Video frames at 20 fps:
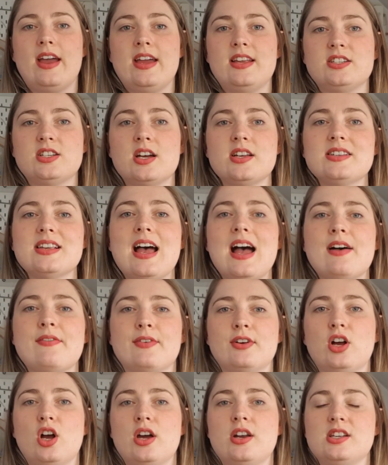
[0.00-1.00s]
does have a
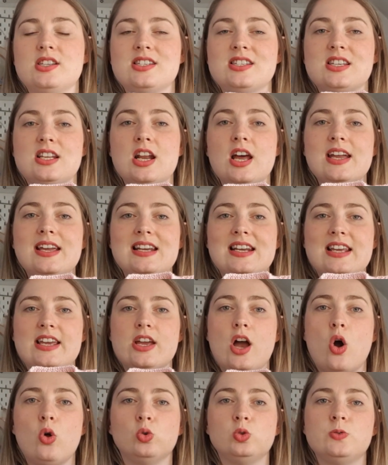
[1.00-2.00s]
kind of slightly
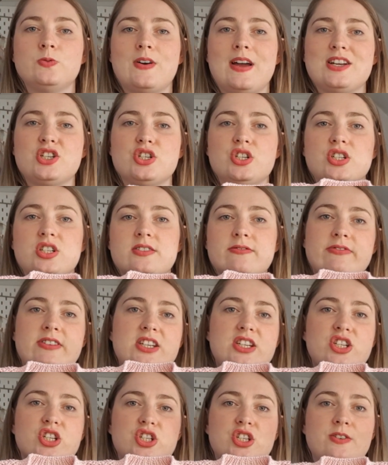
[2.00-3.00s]
old-fashioned
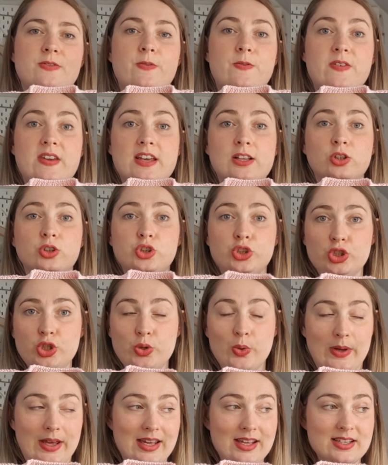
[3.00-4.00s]
vintagey feel
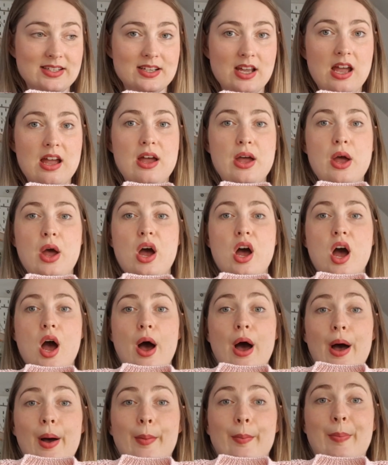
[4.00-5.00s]
to it,
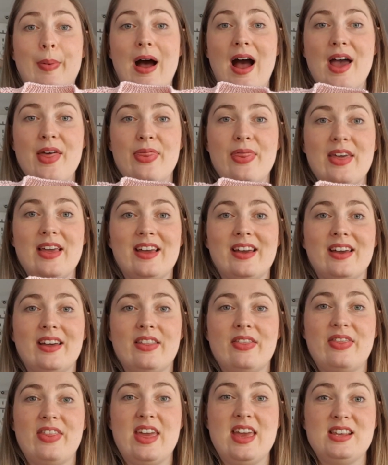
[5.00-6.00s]
but I think
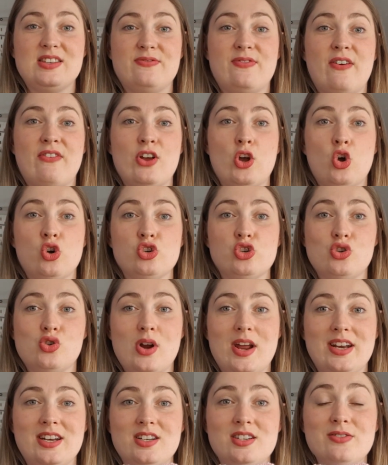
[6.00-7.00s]
it's very on
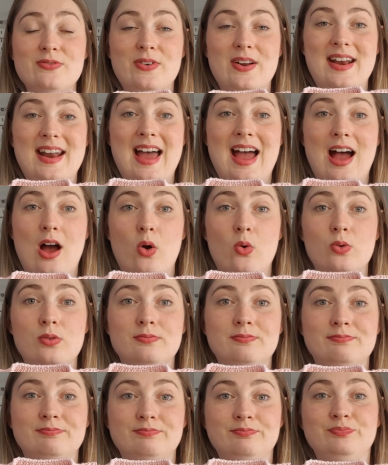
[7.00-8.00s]
trend for now,
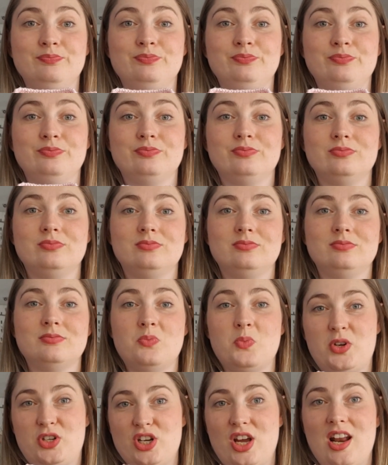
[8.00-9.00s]

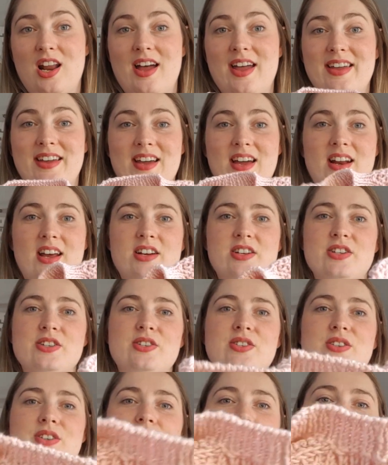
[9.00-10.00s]
which I like. And I
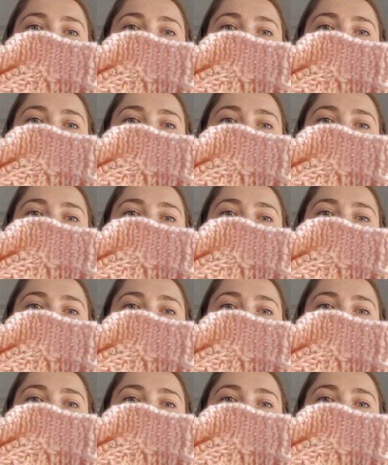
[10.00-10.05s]
just